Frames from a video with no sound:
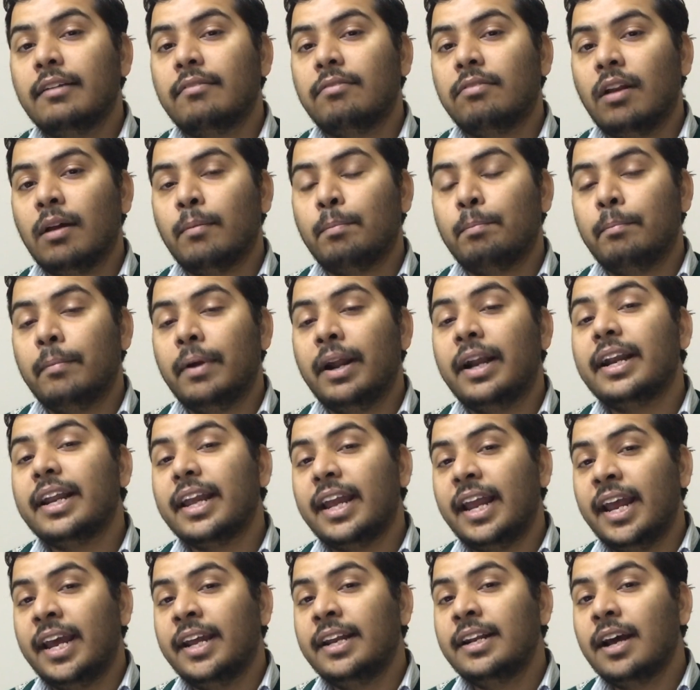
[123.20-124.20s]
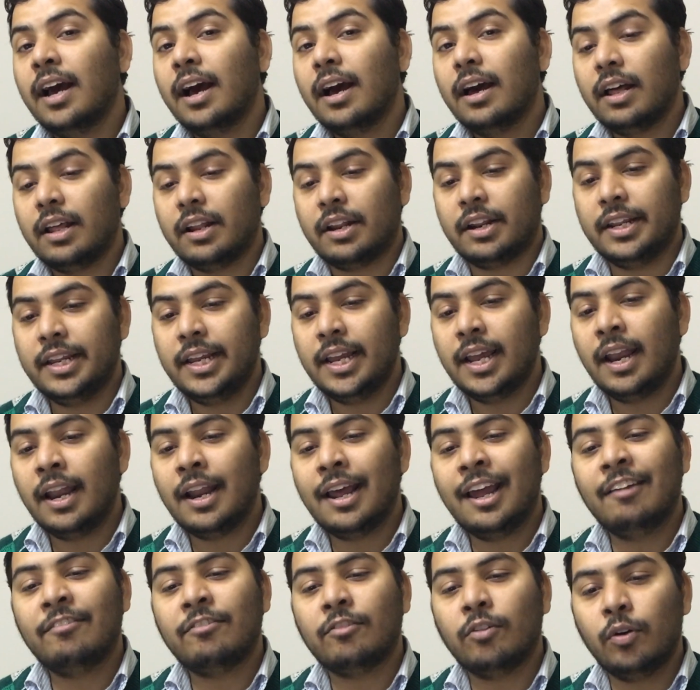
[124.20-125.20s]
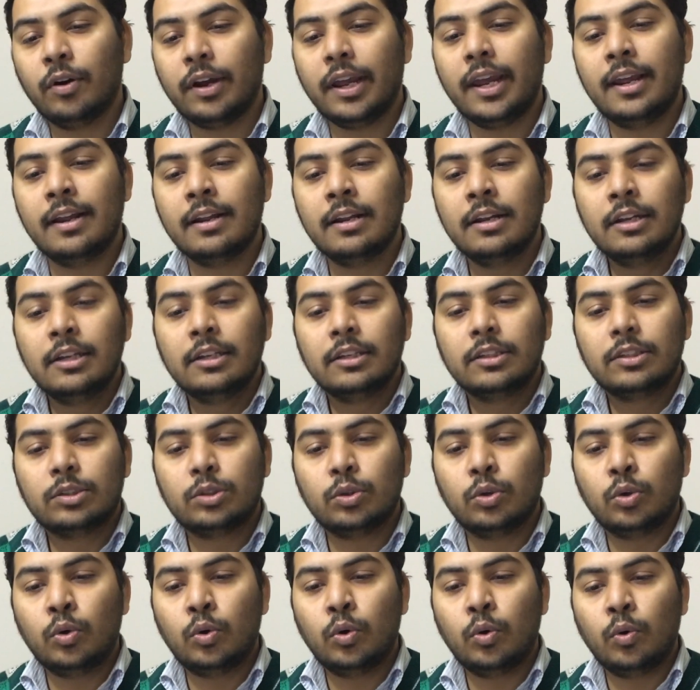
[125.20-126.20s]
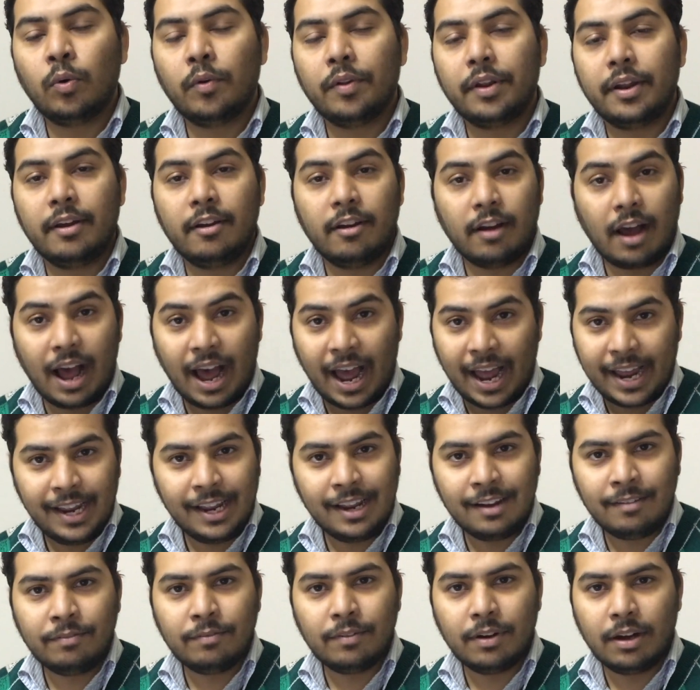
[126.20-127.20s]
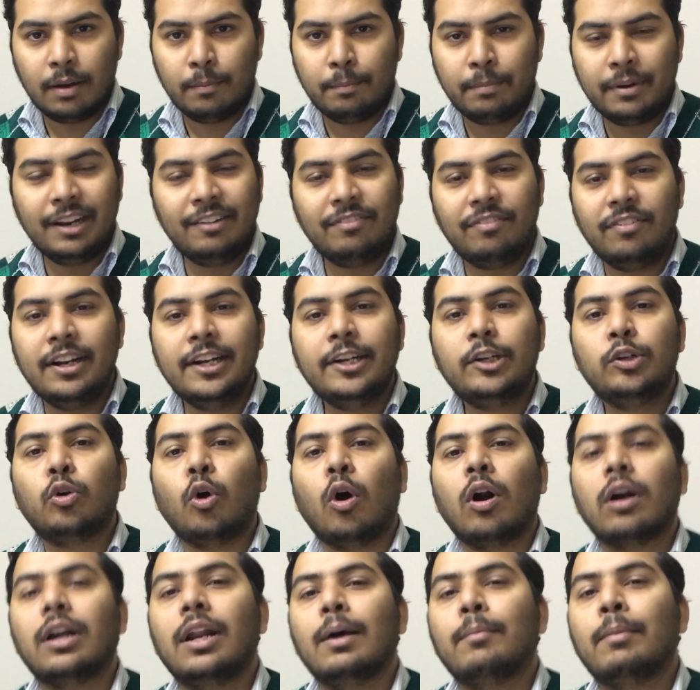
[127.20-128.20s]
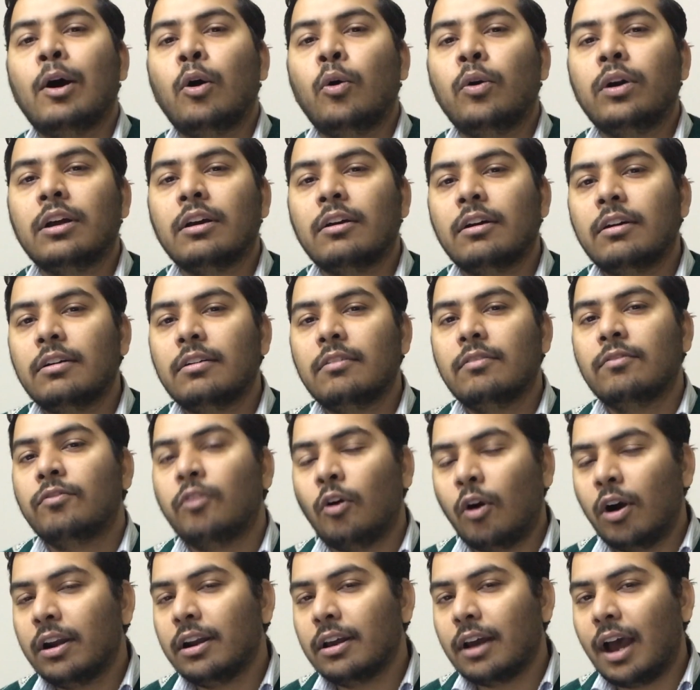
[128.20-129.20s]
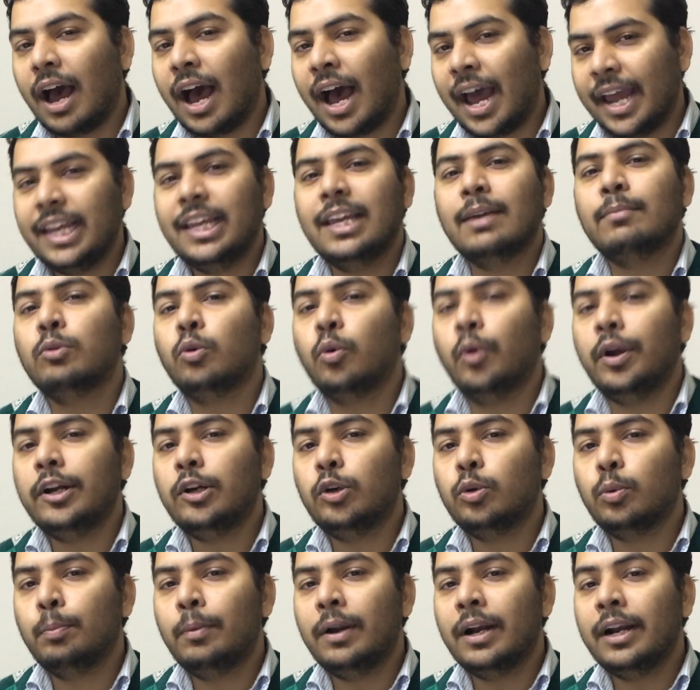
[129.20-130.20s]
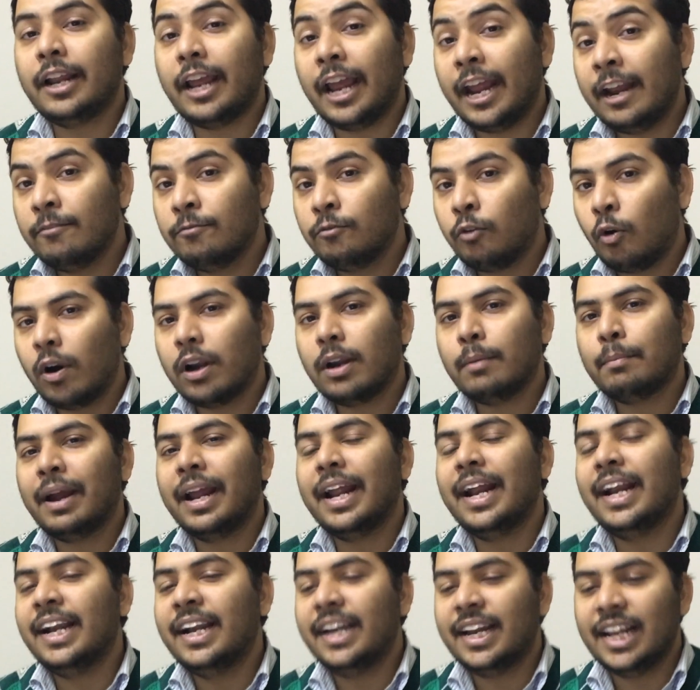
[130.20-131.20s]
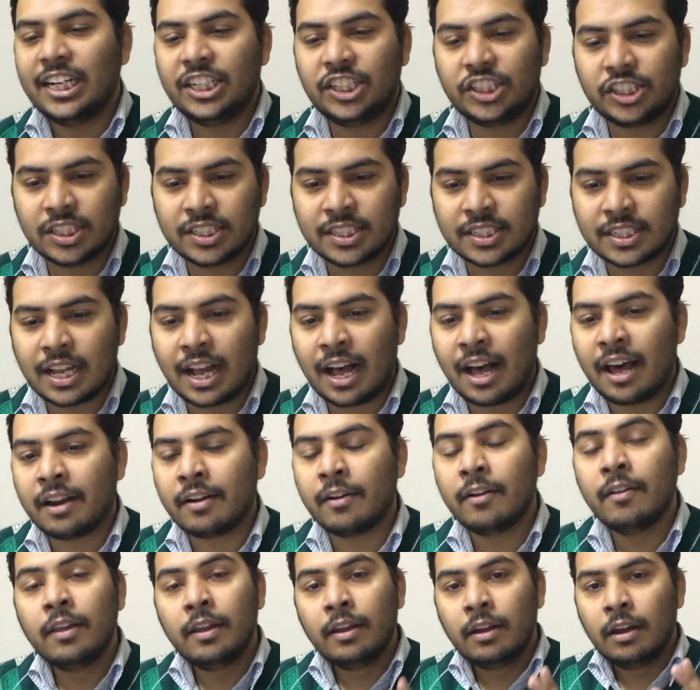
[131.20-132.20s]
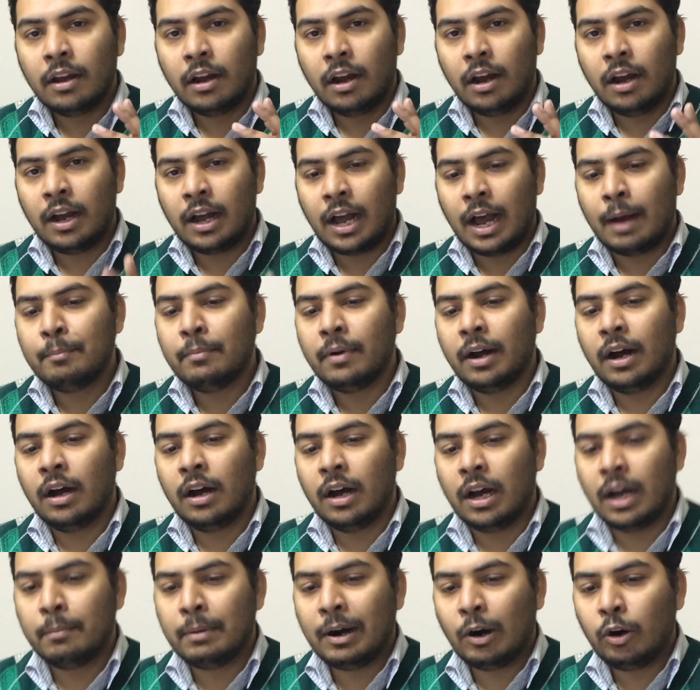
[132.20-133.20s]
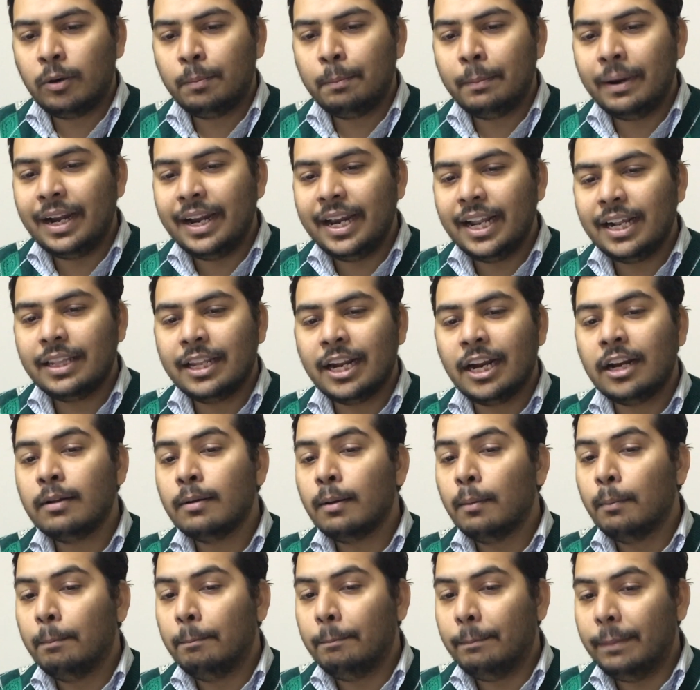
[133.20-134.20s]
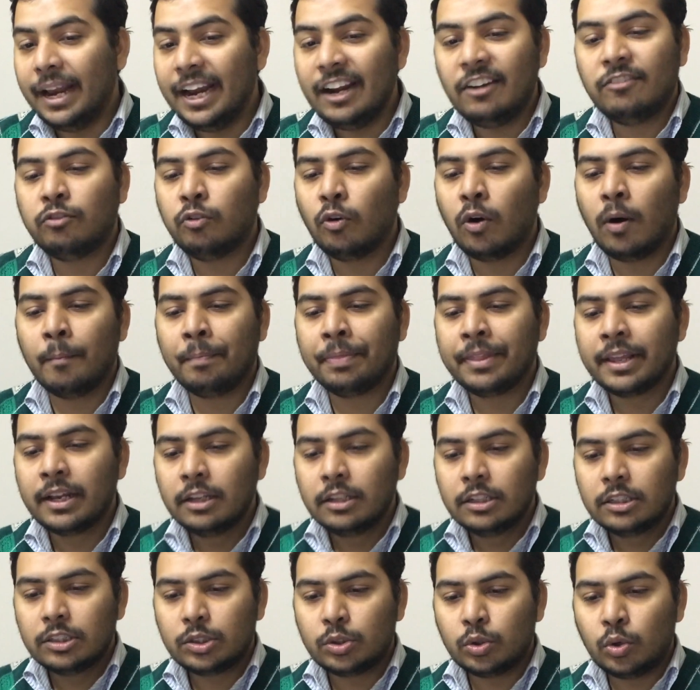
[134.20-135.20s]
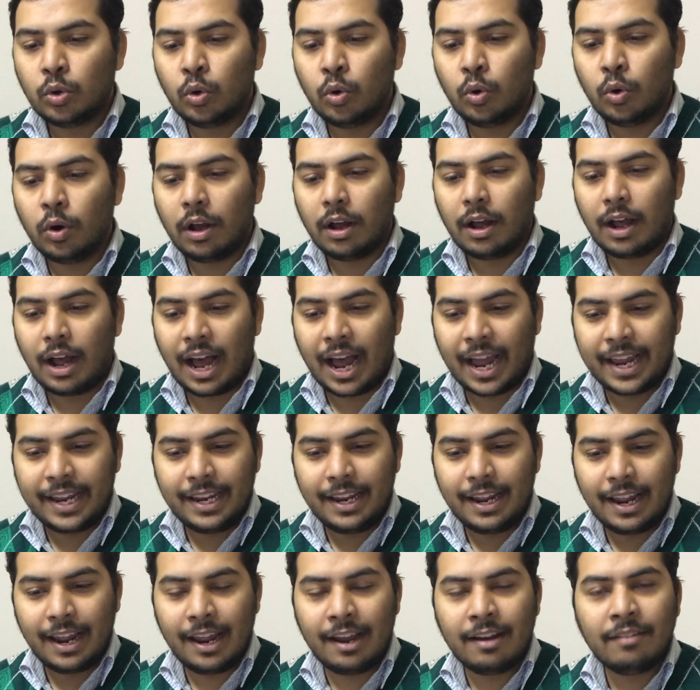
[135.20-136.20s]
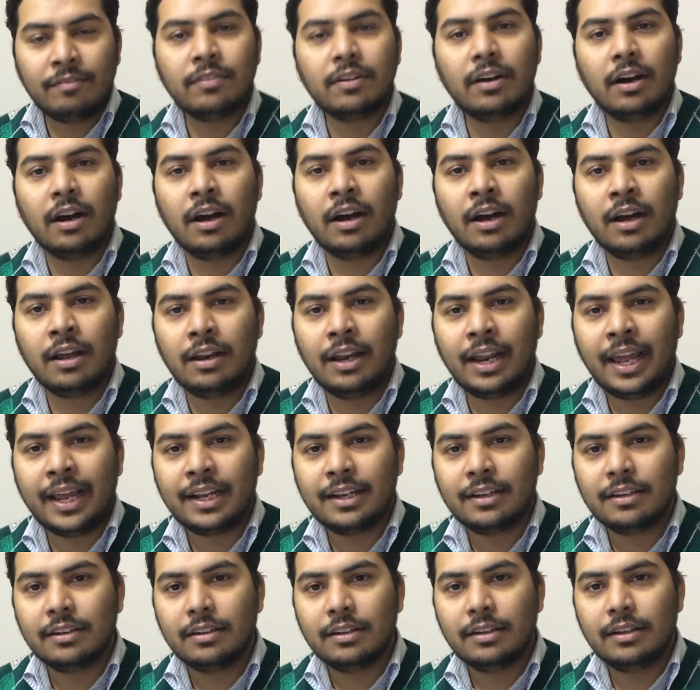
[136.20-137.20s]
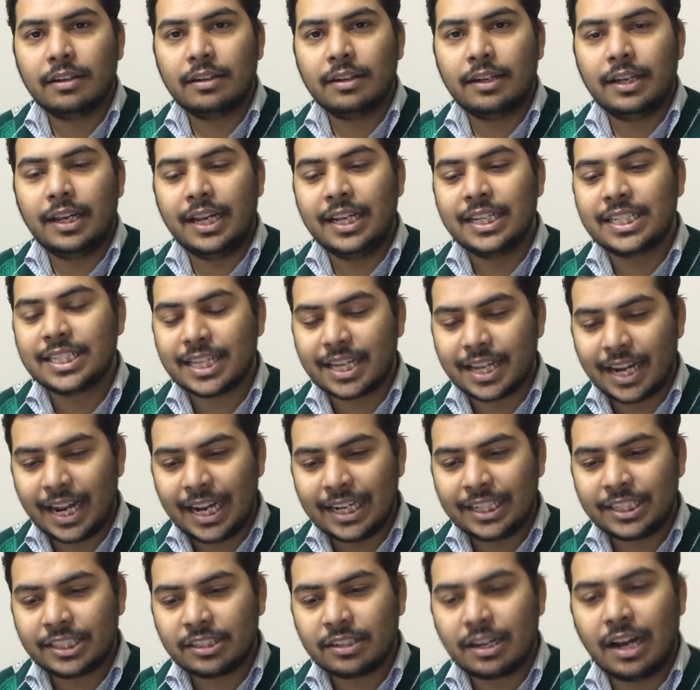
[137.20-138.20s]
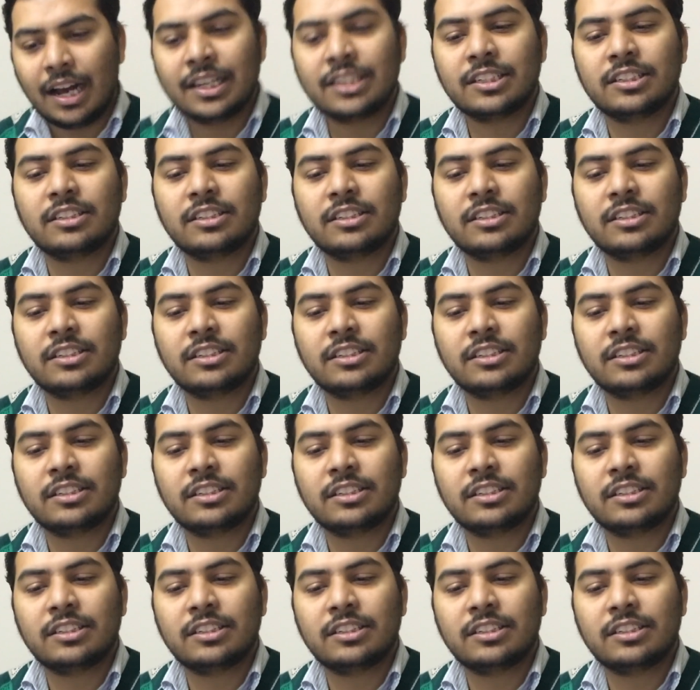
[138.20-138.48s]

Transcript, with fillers: development in real life okay so i have briefly talked about what i am going to build and what my intentions are uh, uh about building that platform so i have uh, like scratched a